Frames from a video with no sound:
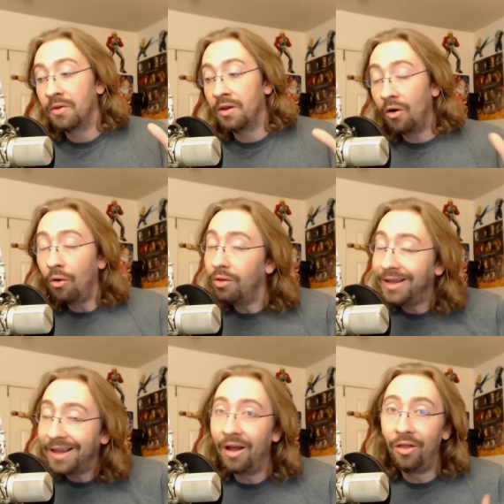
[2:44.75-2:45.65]
holy
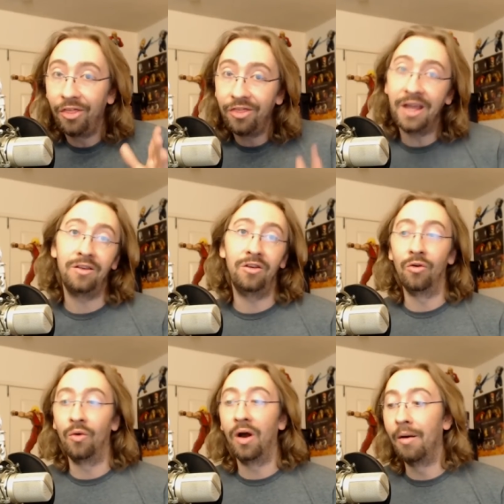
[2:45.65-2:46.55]
hell, thank you.
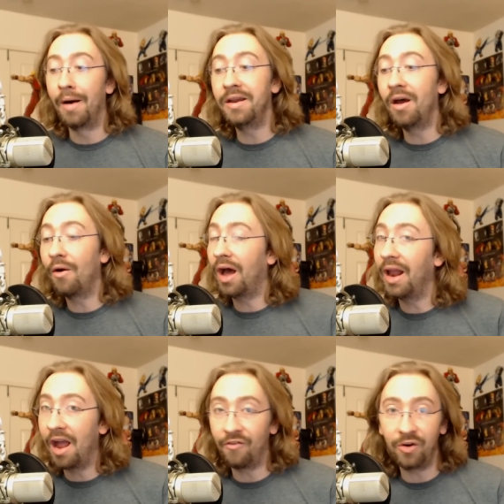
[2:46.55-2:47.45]
I know not
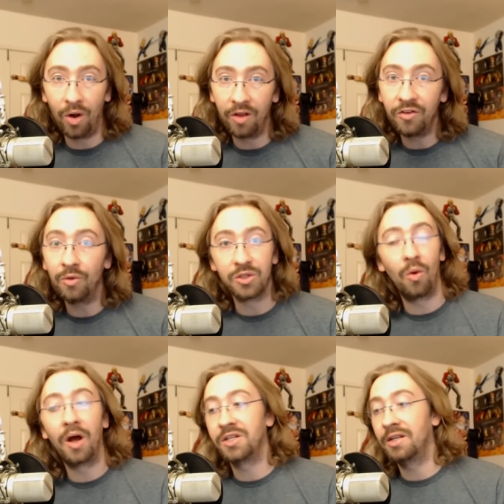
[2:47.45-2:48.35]
every one of you is
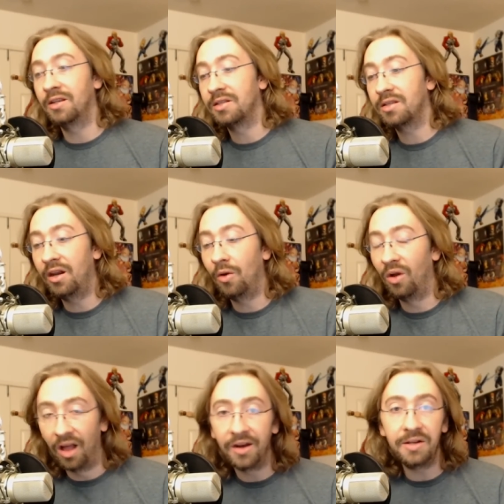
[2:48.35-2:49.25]
watching this. I know a
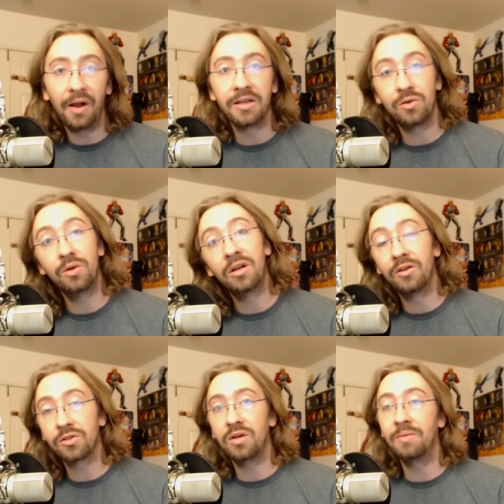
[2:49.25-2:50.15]
lot of you guys tune into the
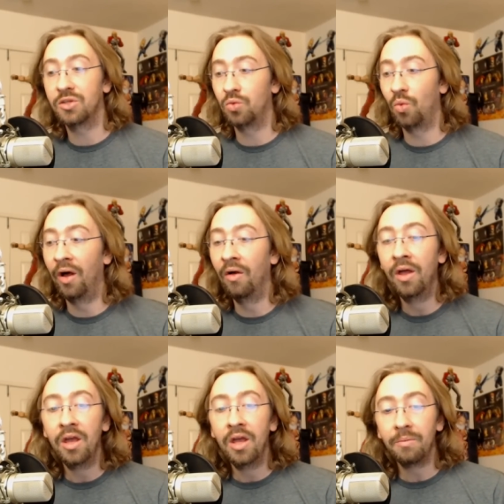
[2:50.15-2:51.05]
streams as well,
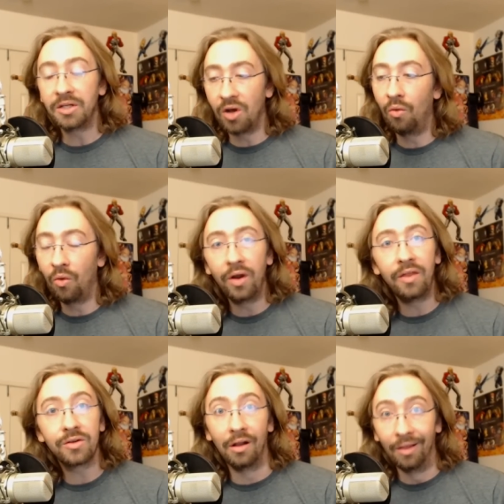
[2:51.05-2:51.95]
but don't worry,
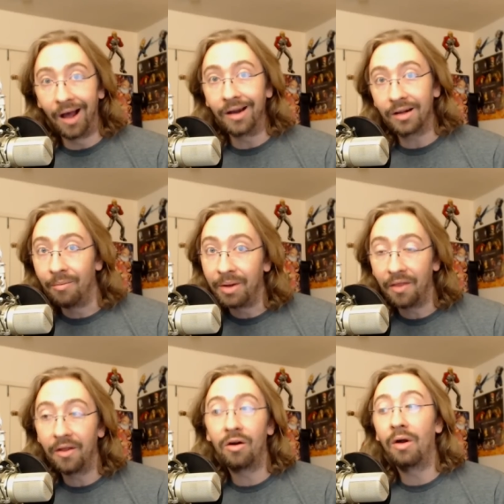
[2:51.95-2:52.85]
there's a lot coming on
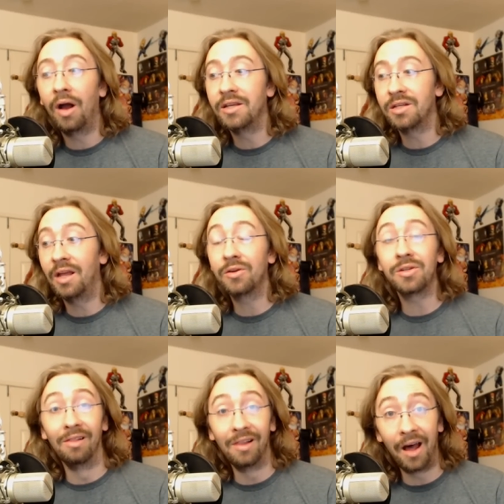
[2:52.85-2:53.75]
the horizon, and there's a
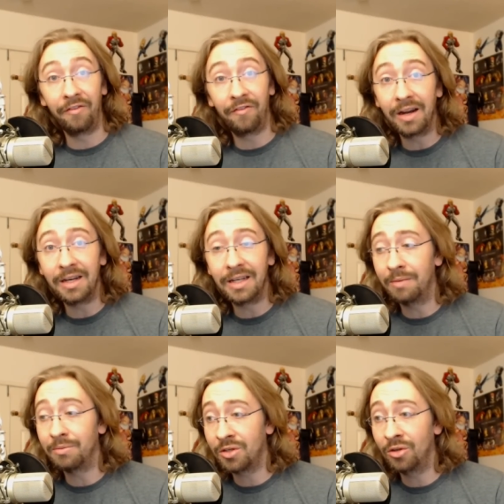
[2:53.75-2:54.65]
lot of fighting
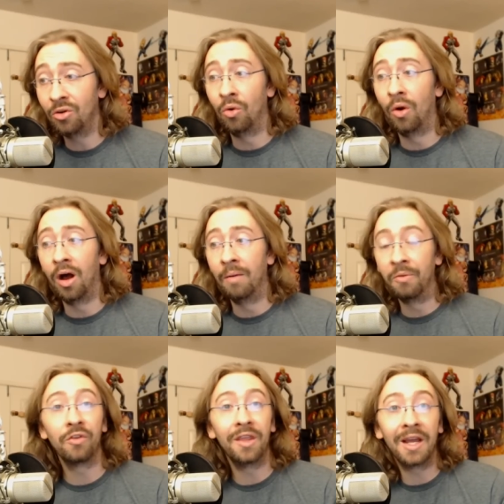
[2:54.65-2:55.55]
games too.
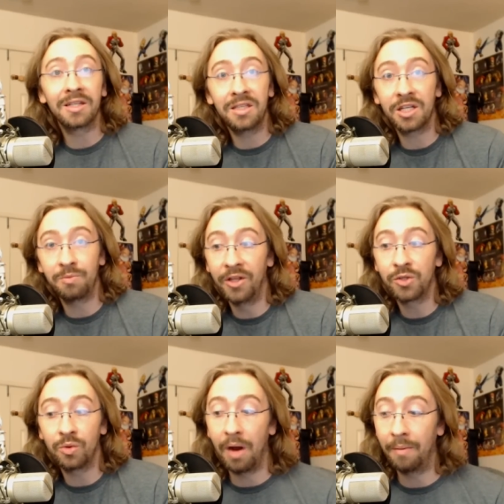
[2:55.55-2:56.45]
Over the next 6 months,
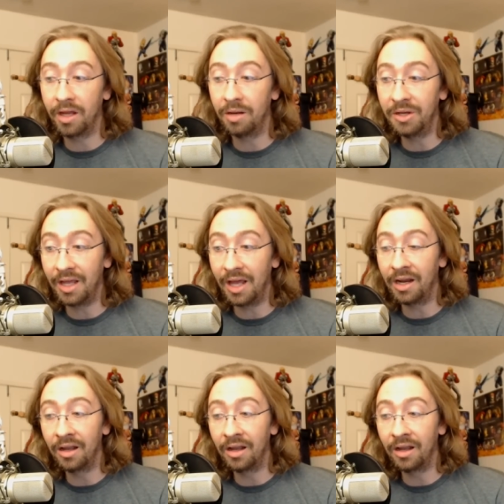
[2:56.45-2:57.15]
we're probably going to be getting